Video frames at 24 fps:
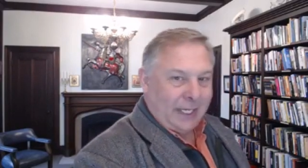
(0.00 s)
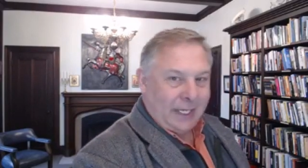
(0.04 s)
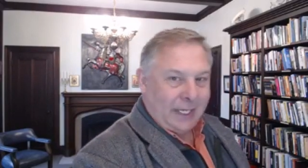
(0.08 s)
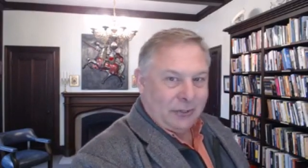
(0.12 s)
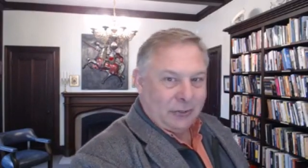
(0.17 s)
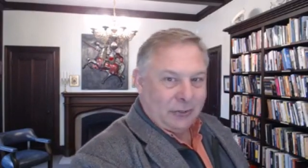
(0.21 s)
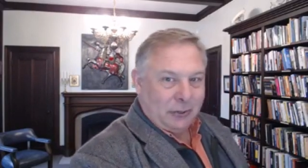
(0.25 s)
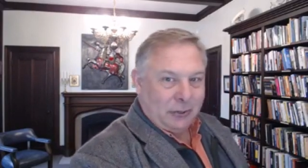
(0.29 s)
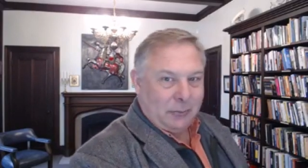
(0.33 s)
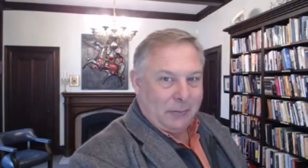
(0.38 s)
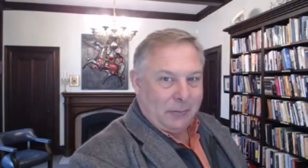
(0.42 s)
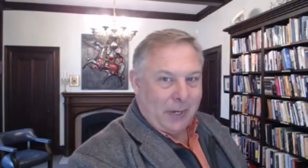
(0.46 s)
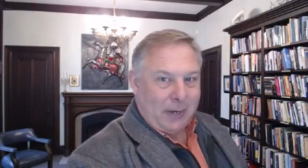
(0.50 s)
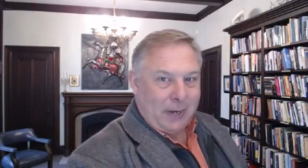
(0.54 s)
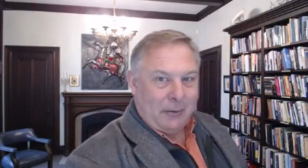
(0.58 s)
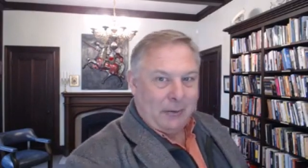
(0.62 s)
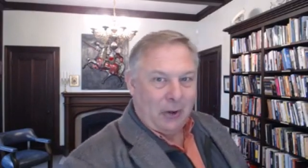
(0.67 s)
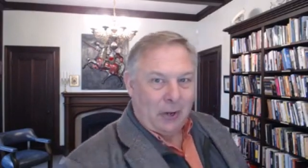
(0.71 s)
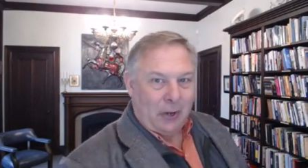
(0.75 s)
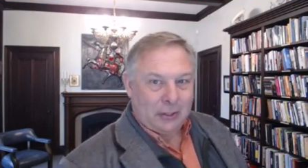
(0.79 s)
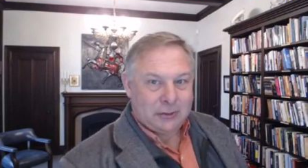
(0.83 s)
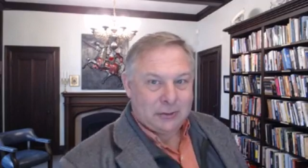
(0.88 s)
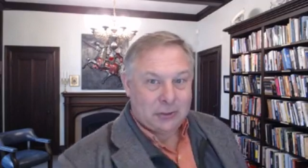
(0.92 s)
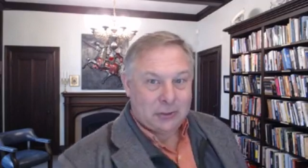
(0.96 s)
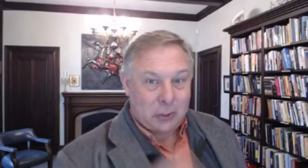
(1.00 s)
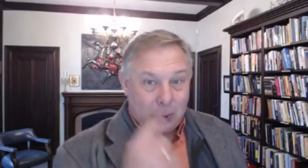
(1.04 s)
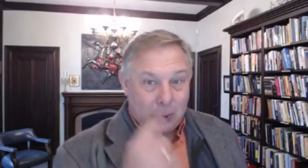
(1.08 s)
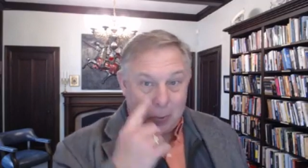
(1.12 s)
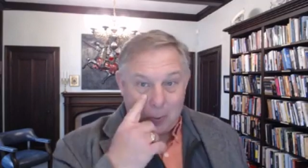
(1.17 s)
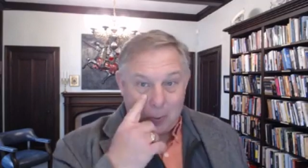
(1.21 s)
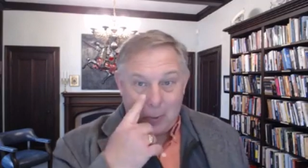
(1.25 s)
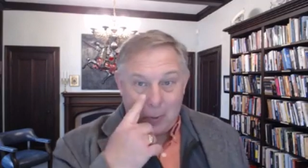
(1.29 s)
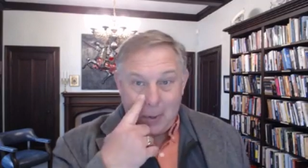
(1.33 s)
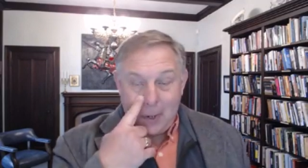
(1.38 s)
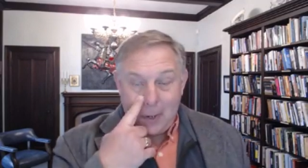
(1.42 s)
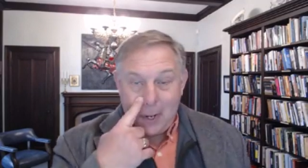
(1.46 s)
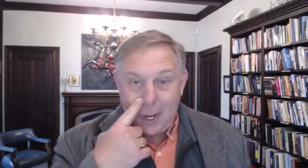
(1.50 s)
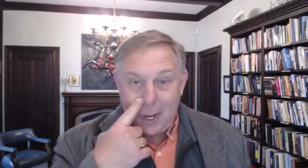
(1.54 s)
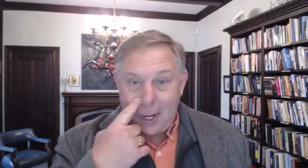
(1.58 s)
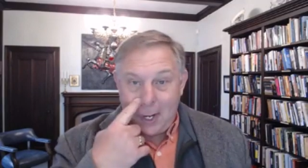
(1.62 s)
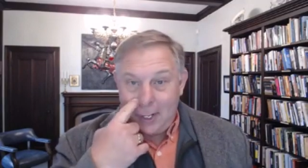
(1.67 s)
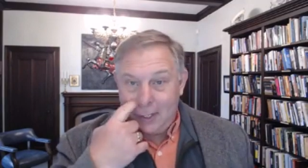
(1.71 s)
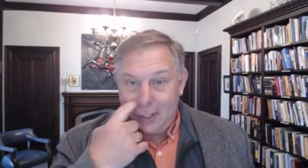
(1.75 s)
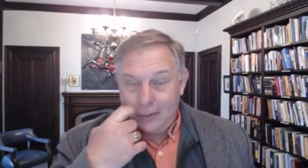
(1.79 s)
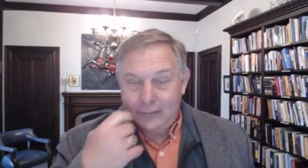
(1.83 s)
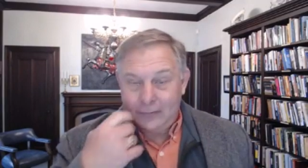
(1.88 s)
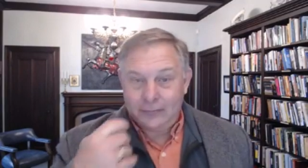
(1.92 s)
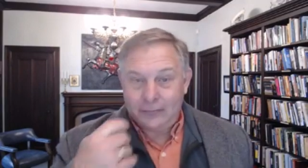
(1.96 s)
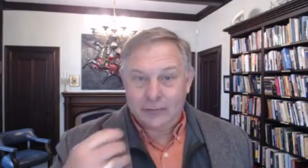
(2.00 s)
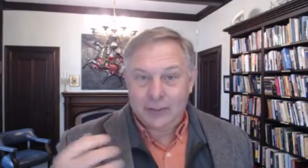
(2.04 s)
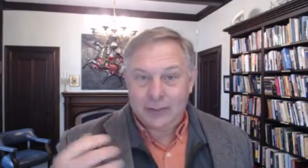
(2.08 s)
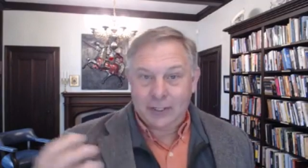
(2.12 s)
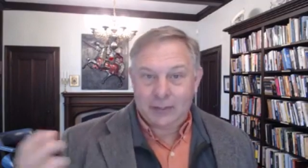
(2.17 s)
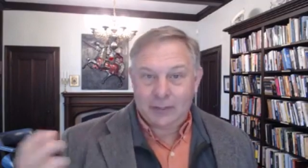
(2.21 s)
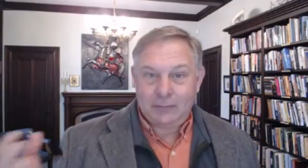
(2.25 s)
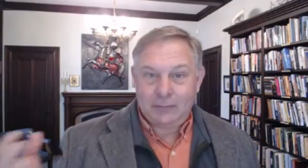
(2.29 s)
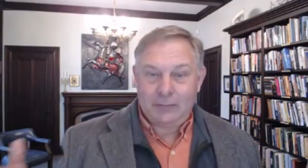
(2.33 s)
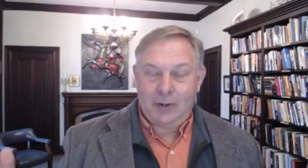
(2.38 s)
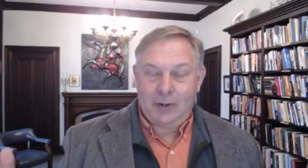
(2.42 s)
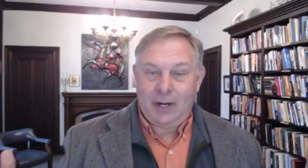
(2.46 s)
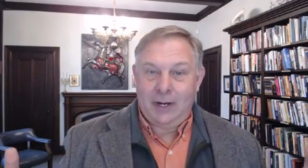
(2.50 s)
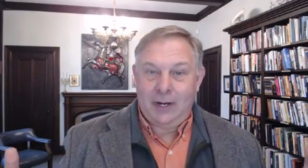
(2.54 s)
Andrew, but also of the